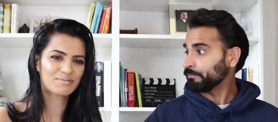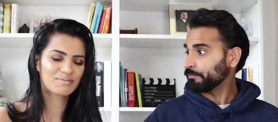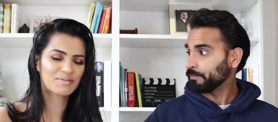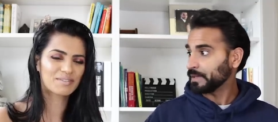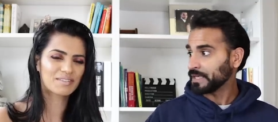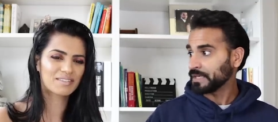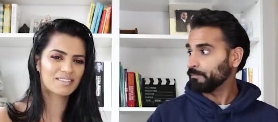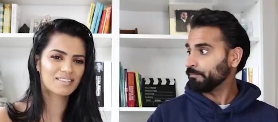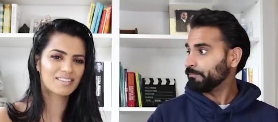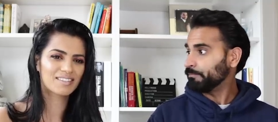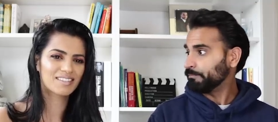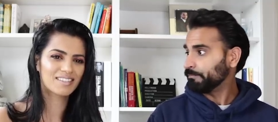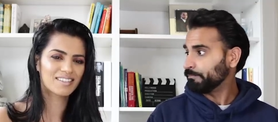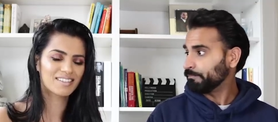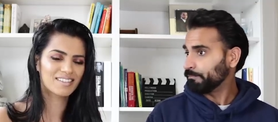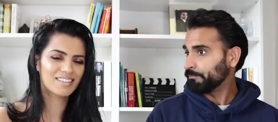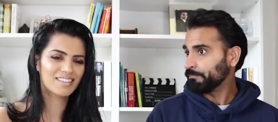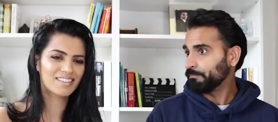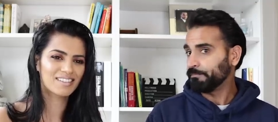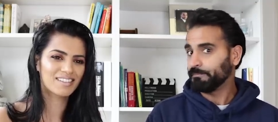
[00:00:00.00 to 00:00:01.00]
Speaker 1: big
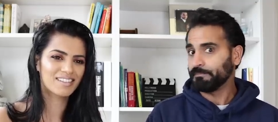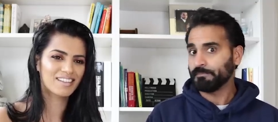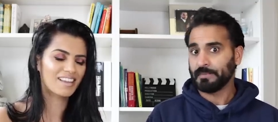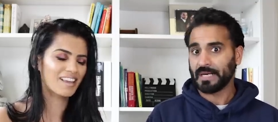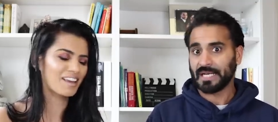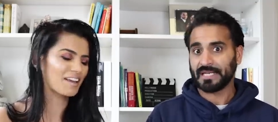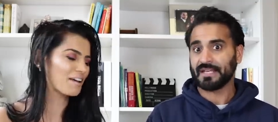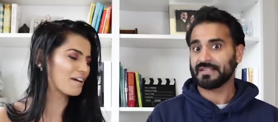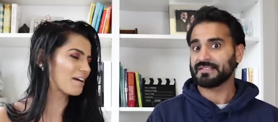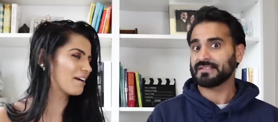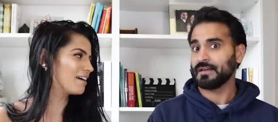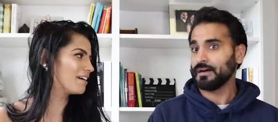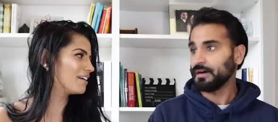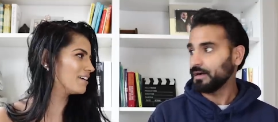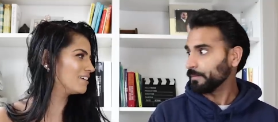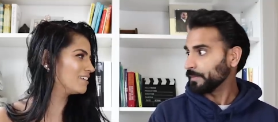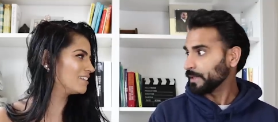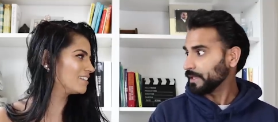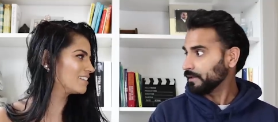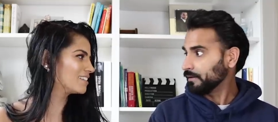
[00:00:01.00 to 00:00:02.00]
Badass
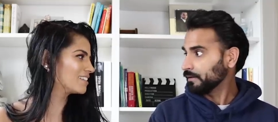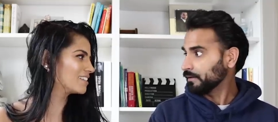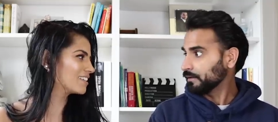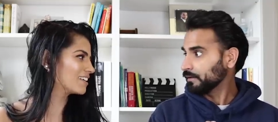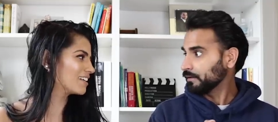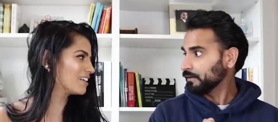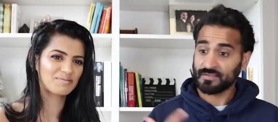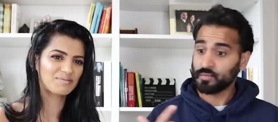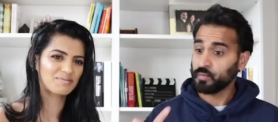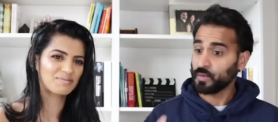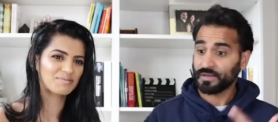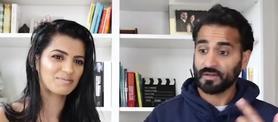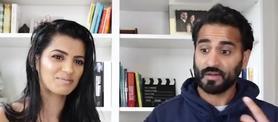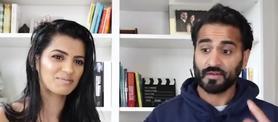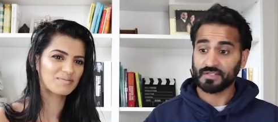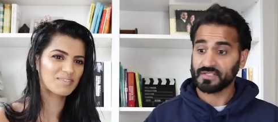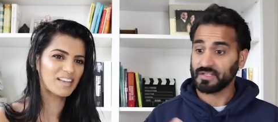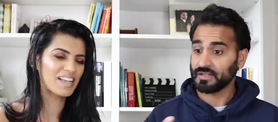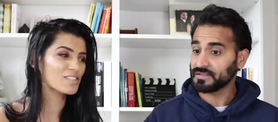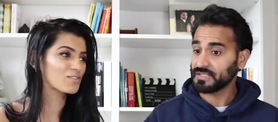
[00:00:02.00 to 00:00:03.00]
Army. Yeah. It's one of
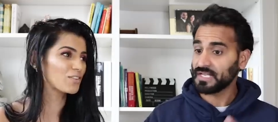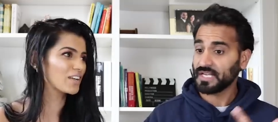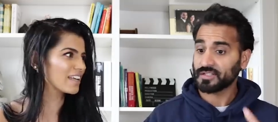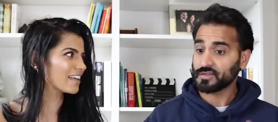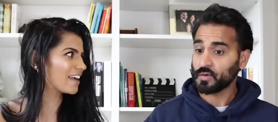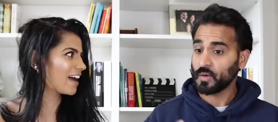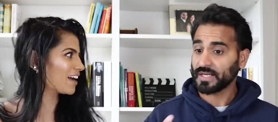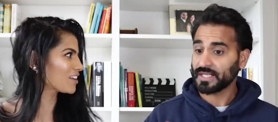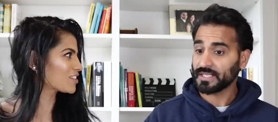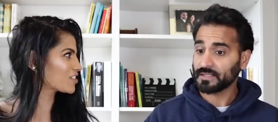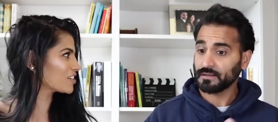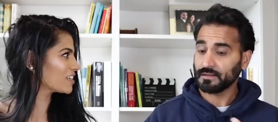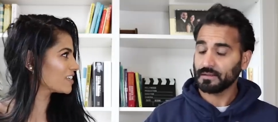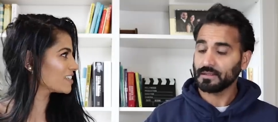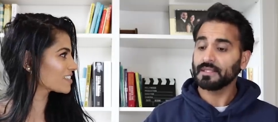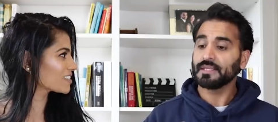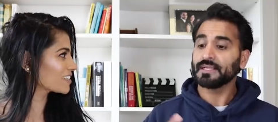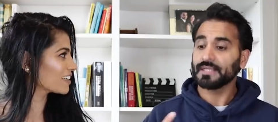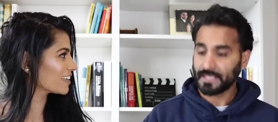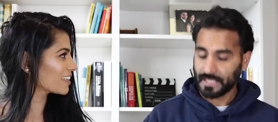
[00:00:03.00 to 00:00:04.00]
those songs it's really that's quite catchy,
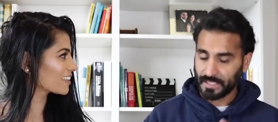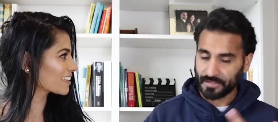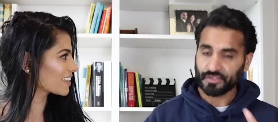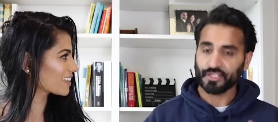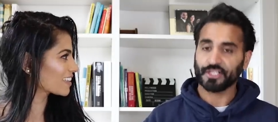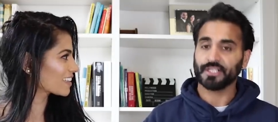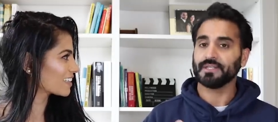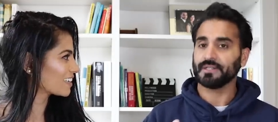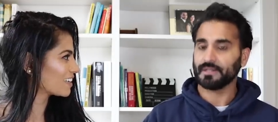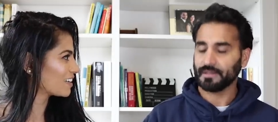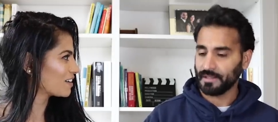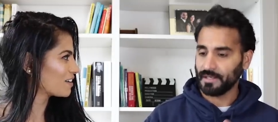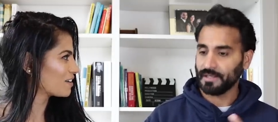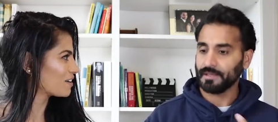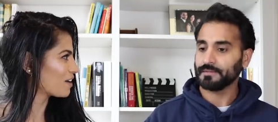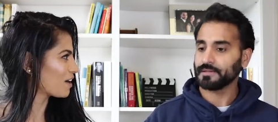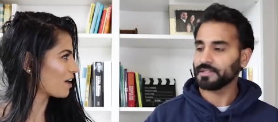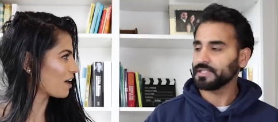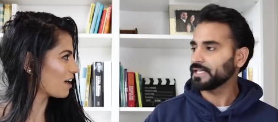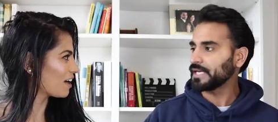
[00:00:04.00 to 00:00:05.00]
isn't it? Catchy, yeah.
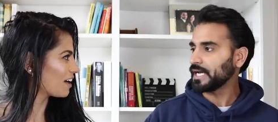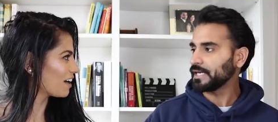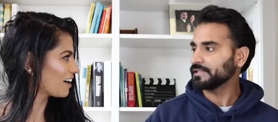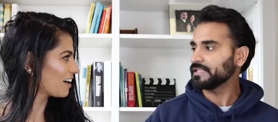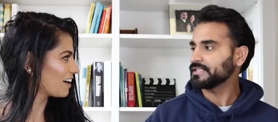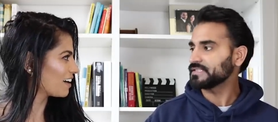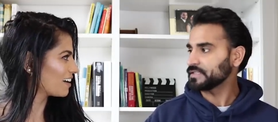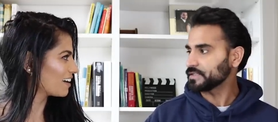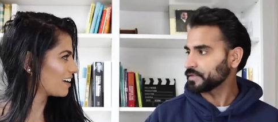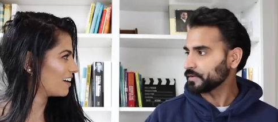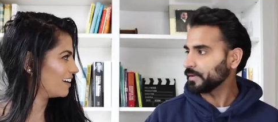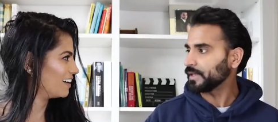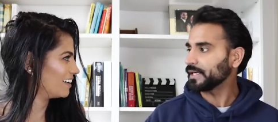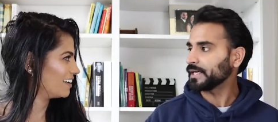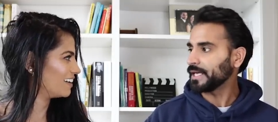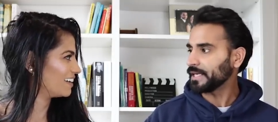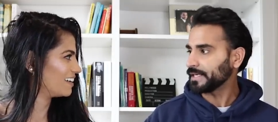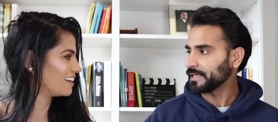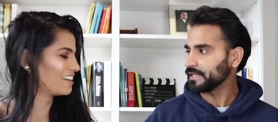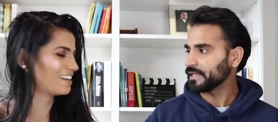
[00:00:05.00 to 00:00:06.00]
You can listen to it
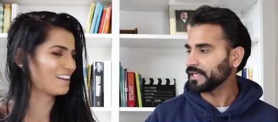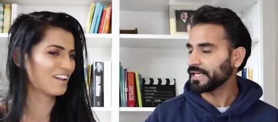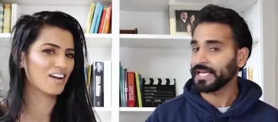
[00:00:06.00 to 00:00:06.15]
again and